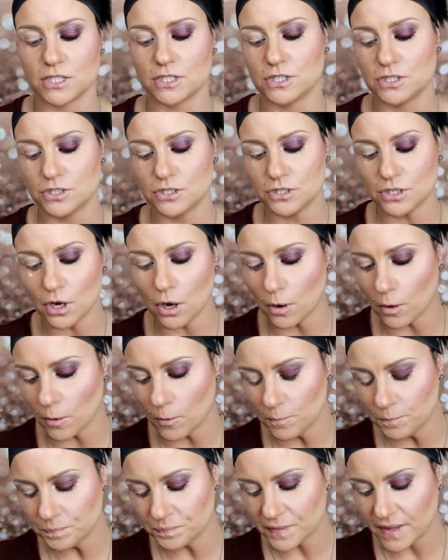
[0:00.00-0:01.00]

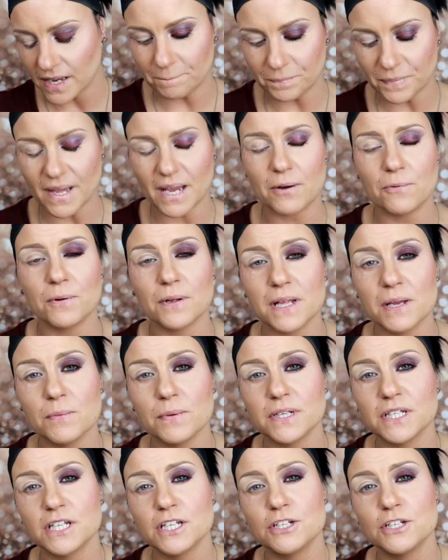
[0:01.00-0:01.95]
So I really wanted